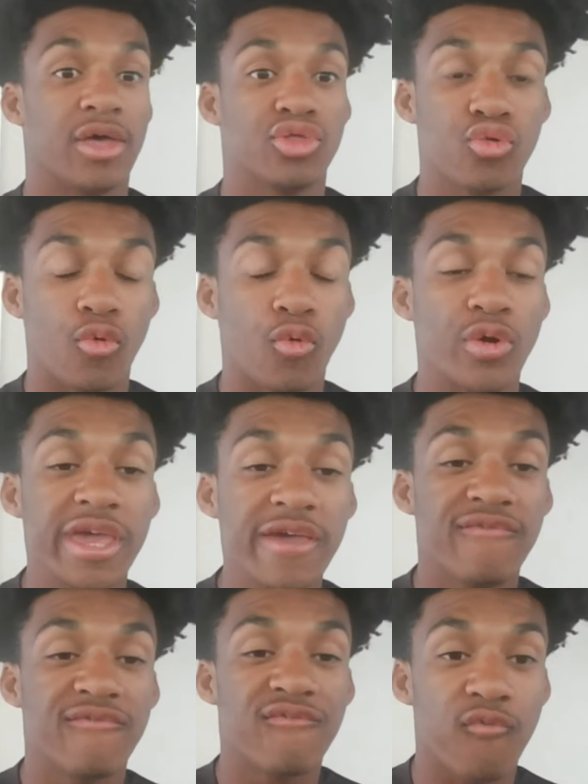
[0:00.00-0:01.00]
three
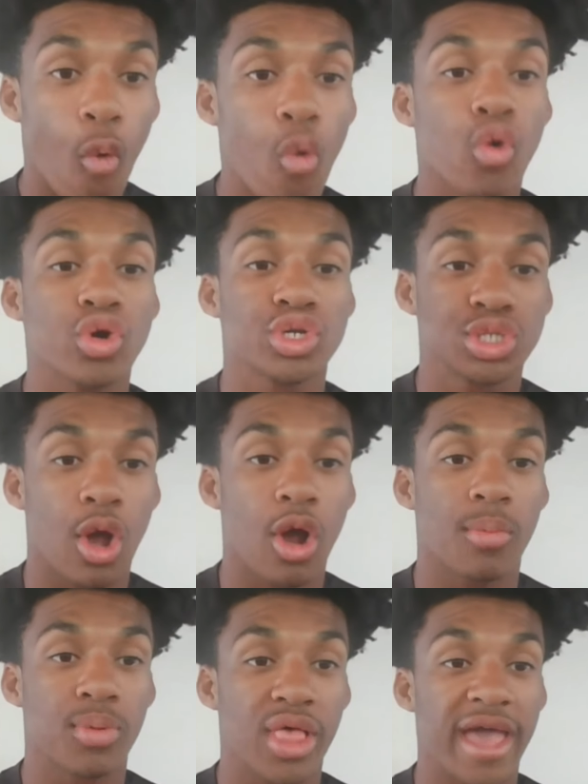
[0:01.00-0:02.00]
four-star
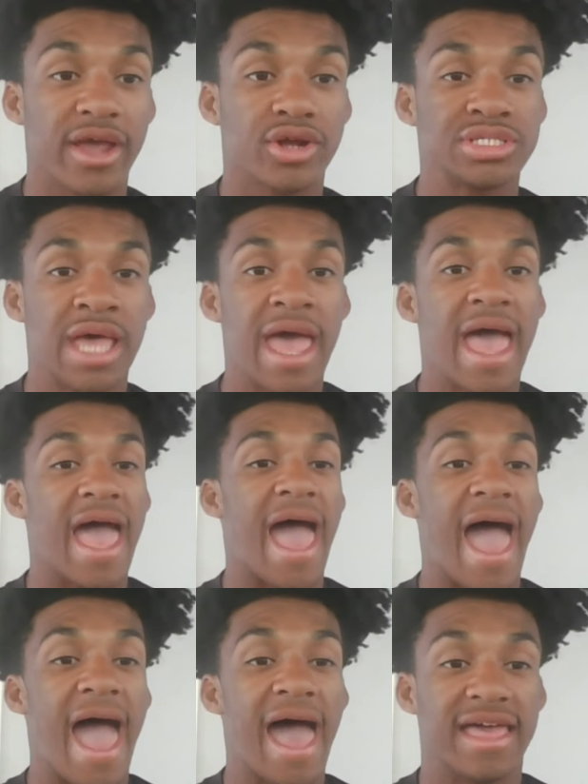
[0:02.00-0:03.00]
players
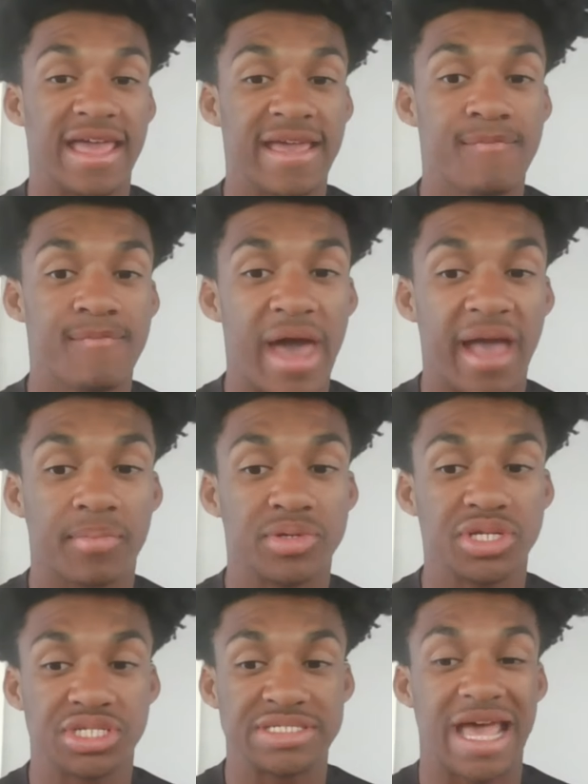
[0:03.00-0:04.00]
at impact
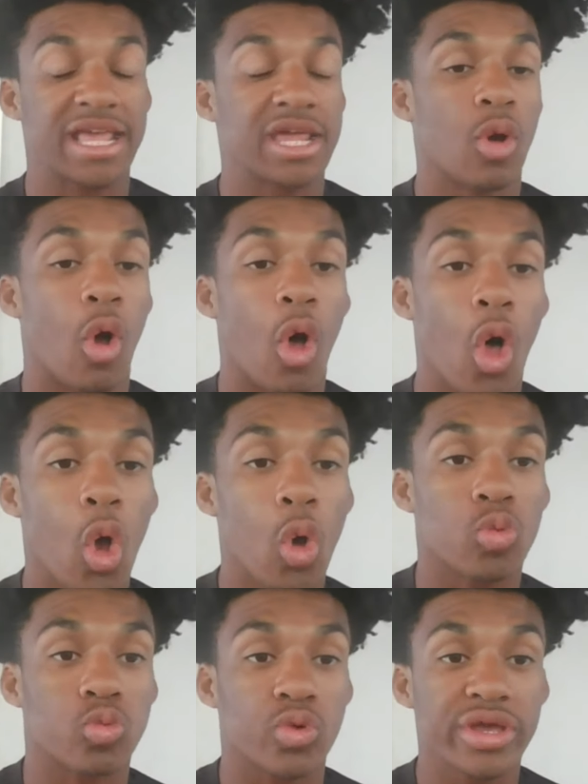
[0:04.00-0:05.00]
positions that can all
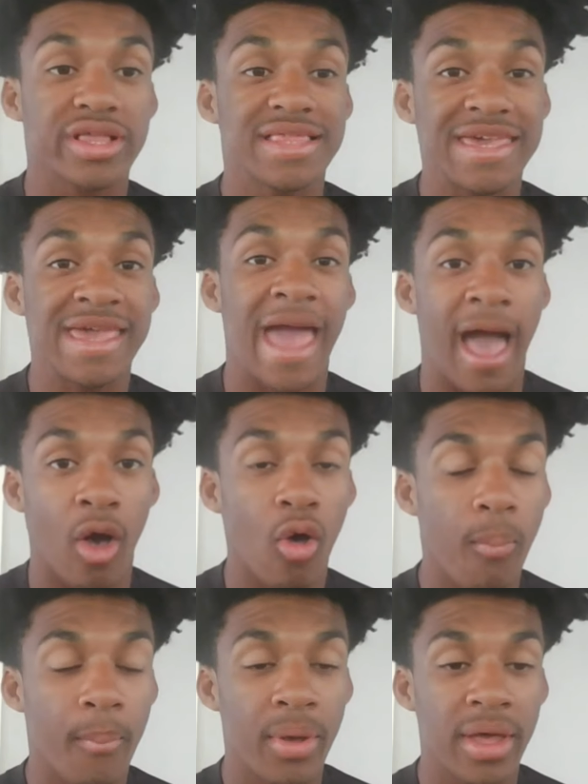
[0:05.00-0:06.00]
really
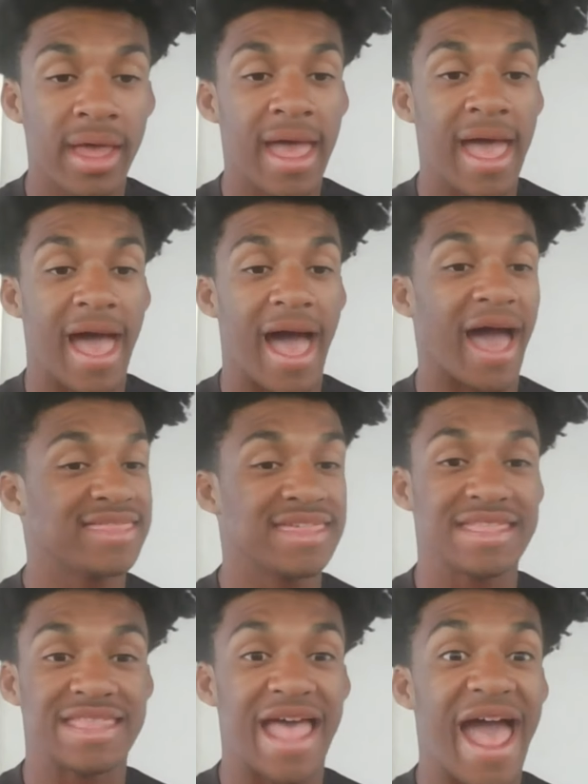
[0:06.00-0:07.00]
help, I
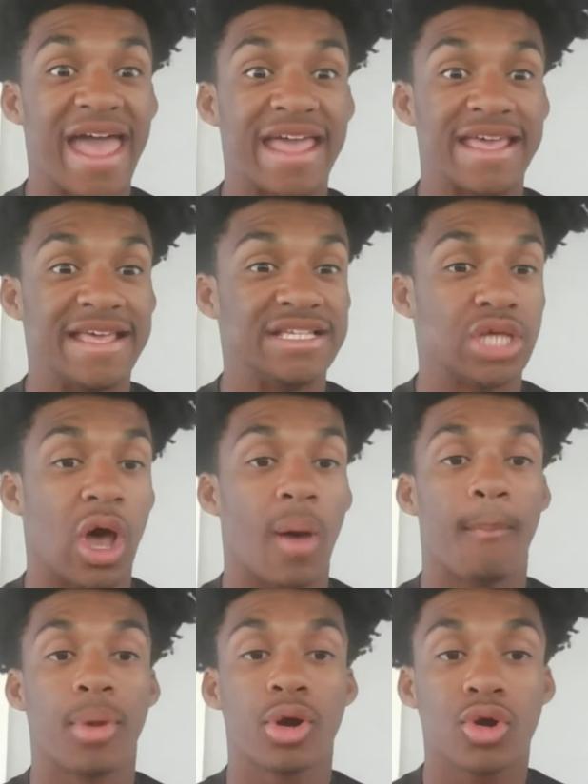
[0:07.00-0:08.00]
think that is a
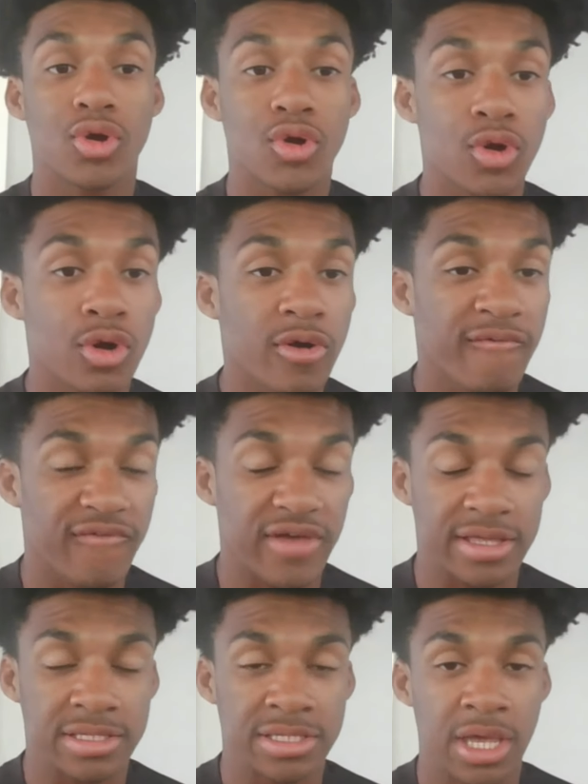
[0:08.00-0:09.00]

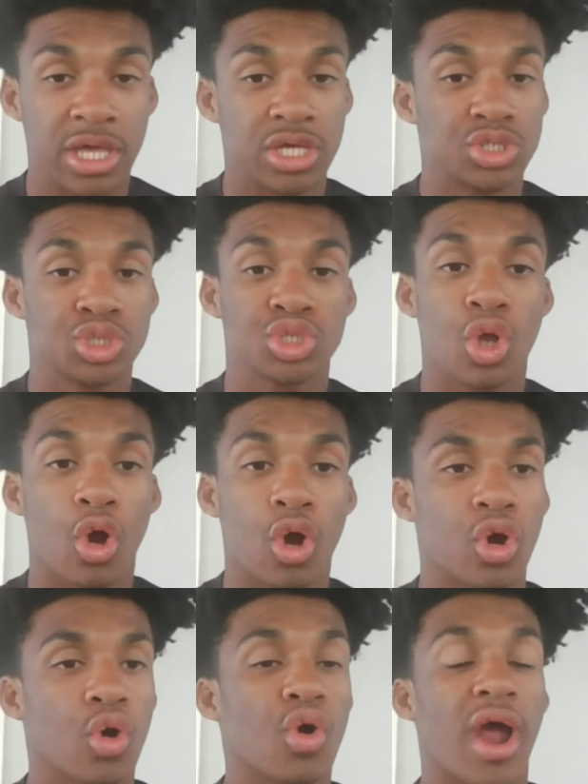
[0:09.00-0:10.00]
perfect
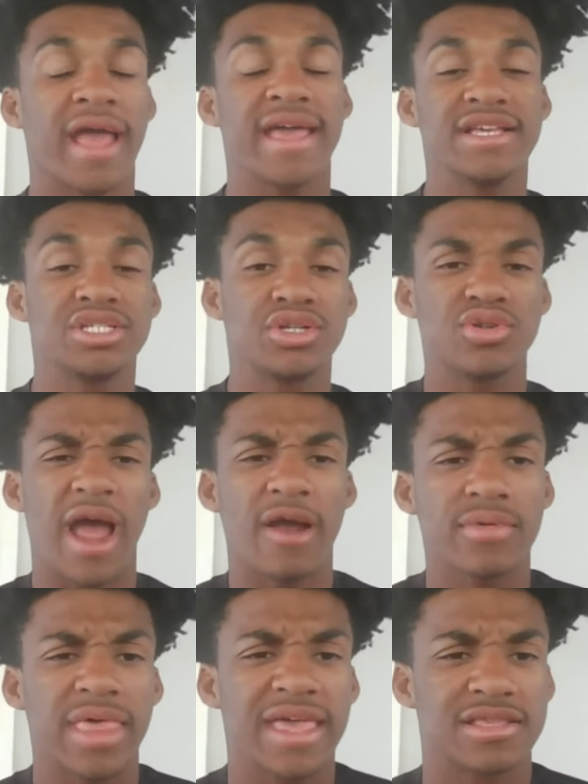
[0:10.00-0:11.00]
start, or I guess you're not
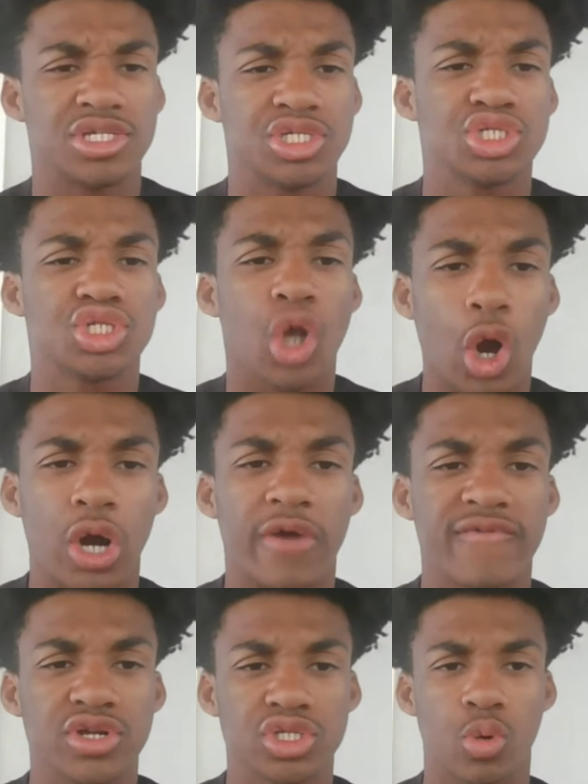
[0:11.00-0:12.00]
really at the start of
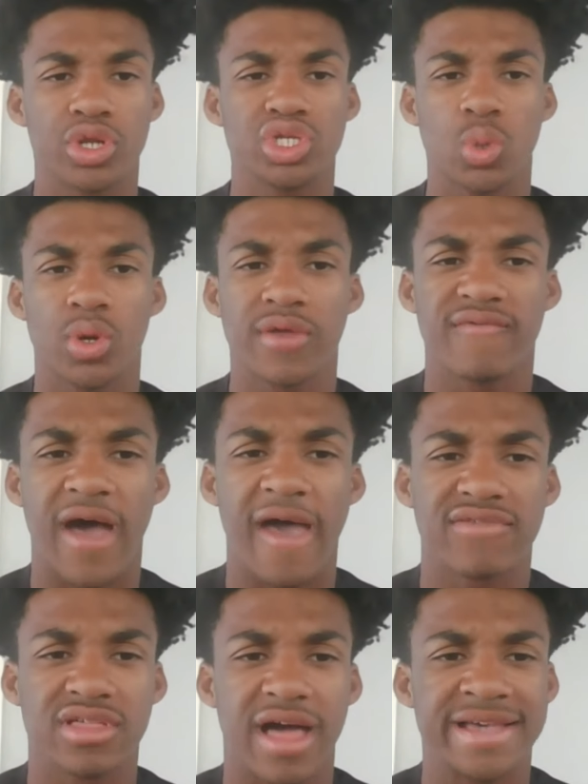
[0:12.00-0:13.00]
your
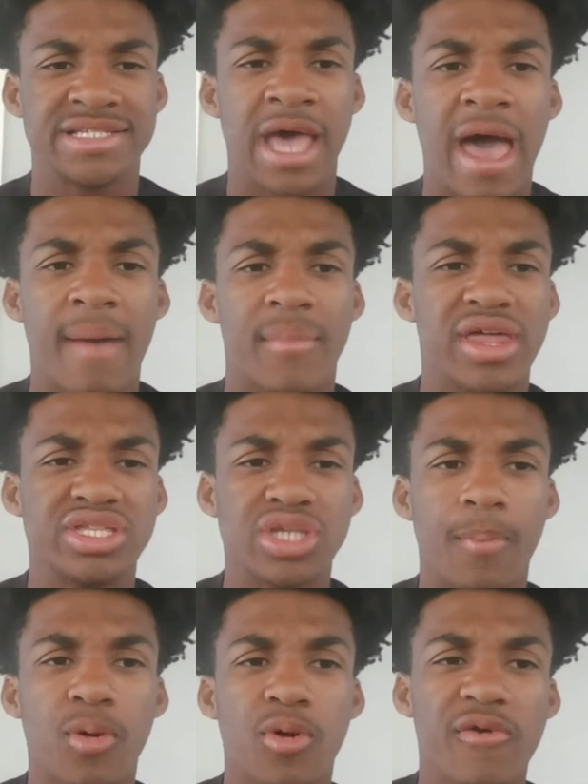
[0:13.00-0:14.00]
2025 class, but it's a
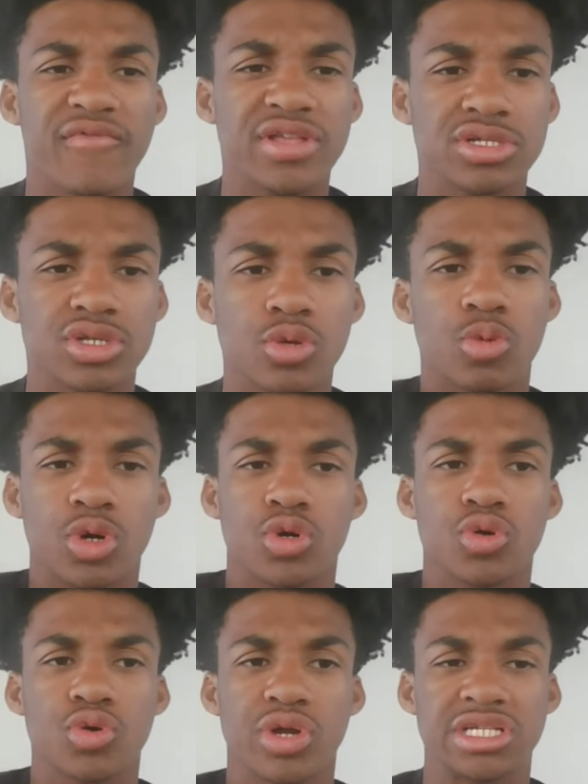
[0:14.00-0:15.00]
perfect little
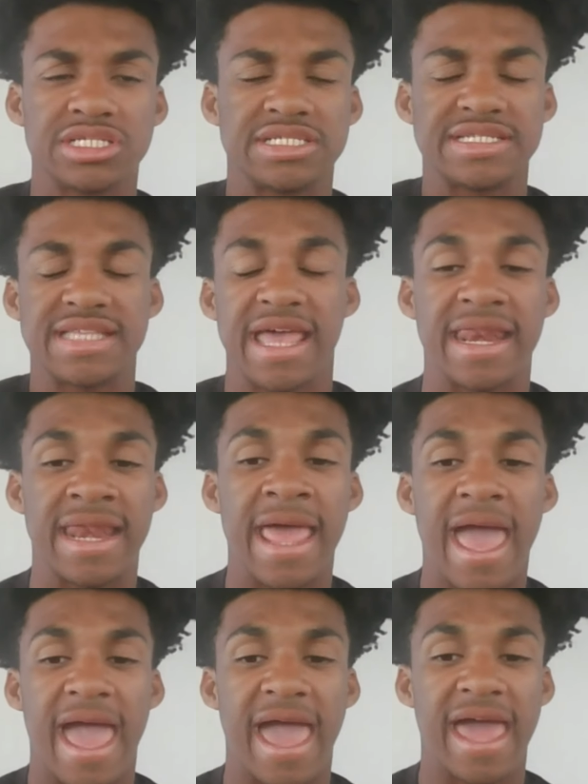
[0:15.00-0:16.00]
recruiting stint,
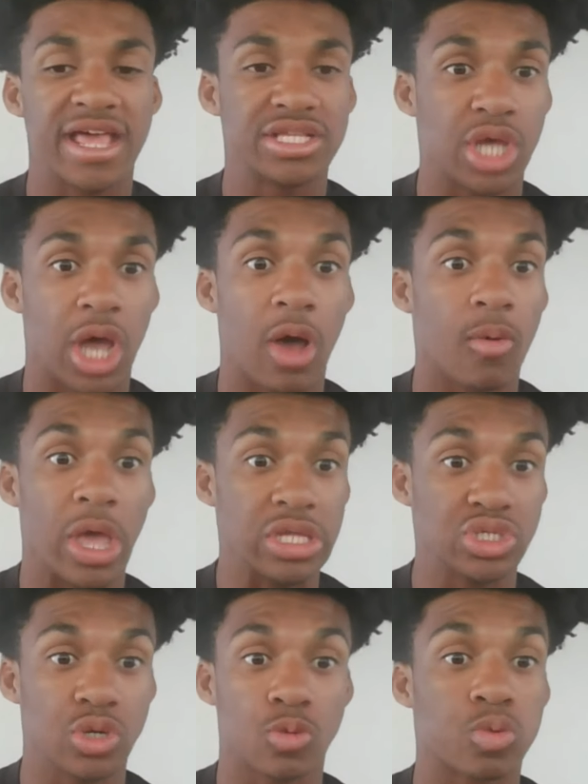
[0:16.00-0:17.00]
and it's
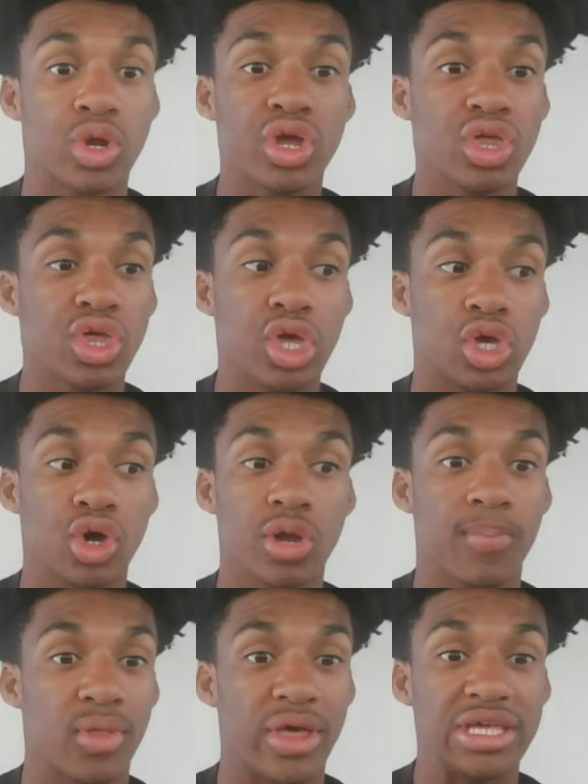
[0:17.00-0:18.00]
a really
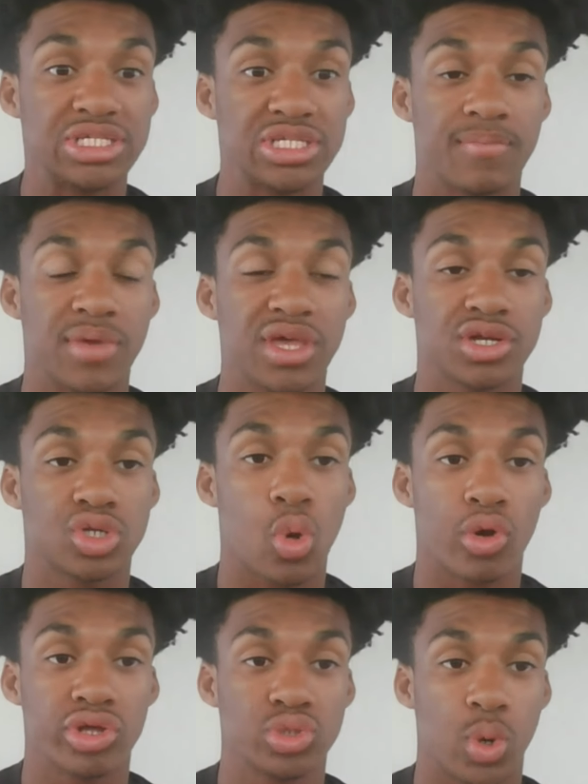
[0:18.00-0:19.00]
good place to be in your
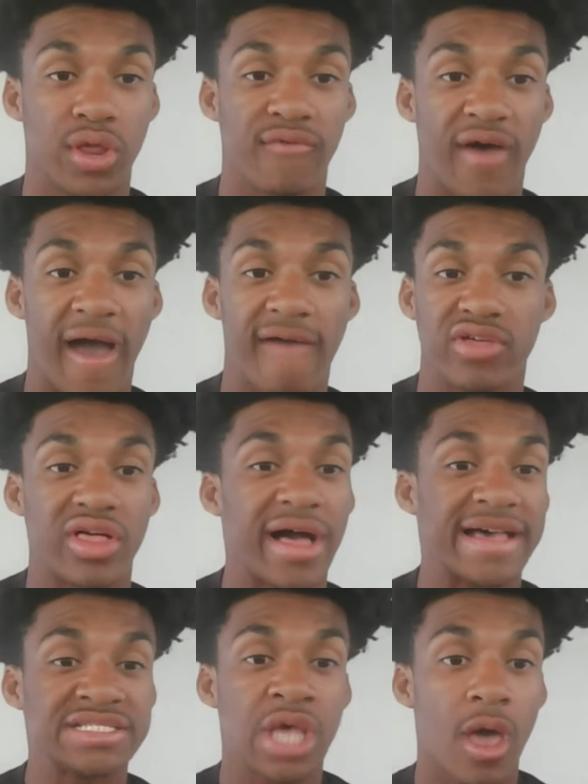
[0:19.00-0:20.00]
2025
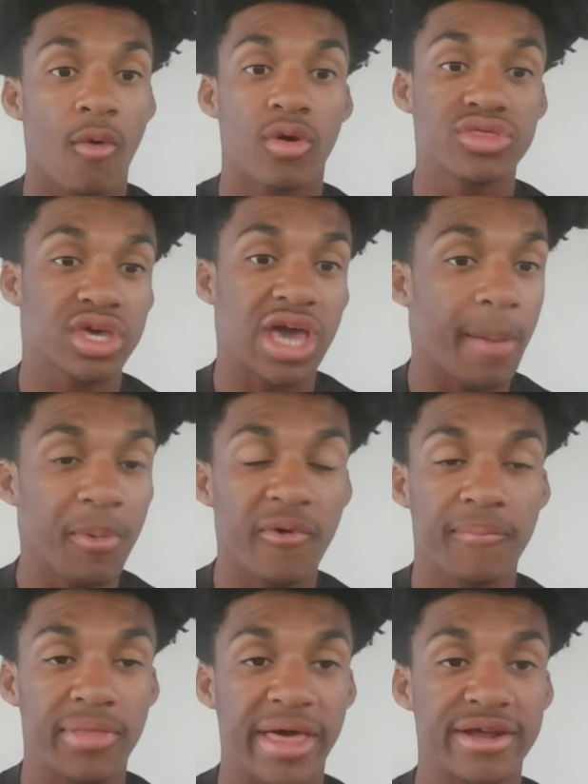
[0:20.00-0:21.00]
class with a couple
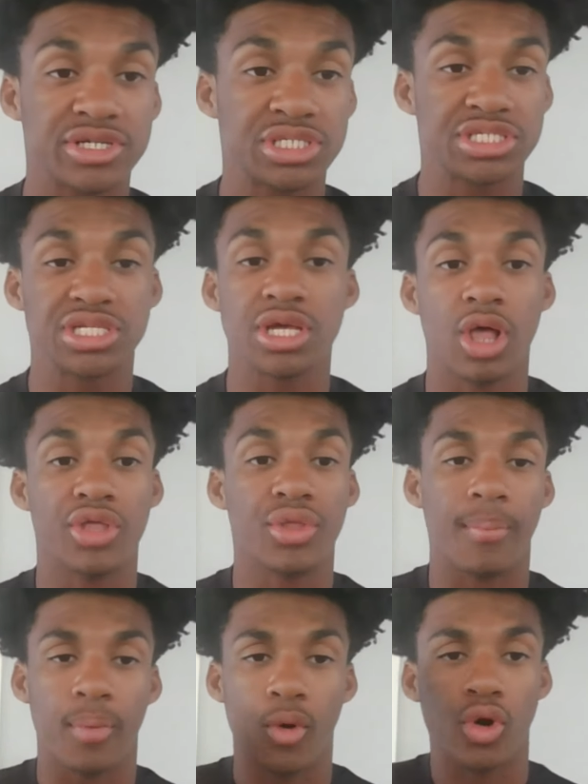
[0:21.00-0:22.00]
of players still on the
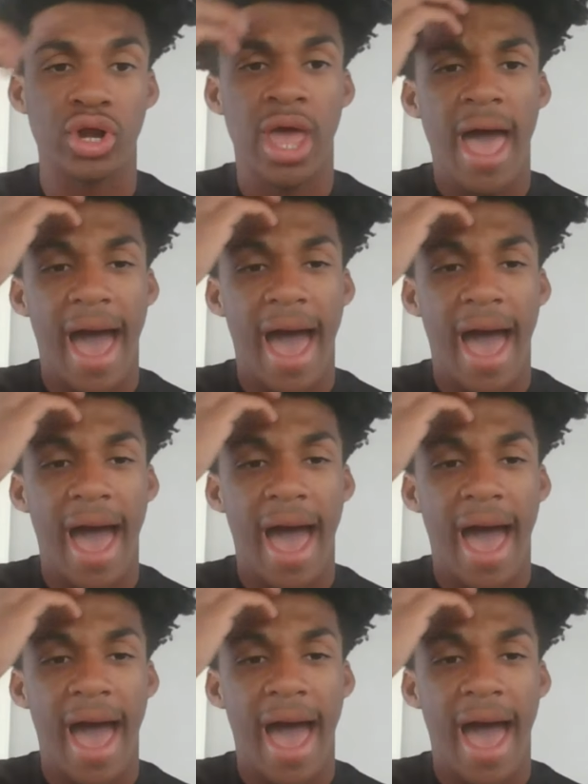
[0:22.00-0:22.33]
board.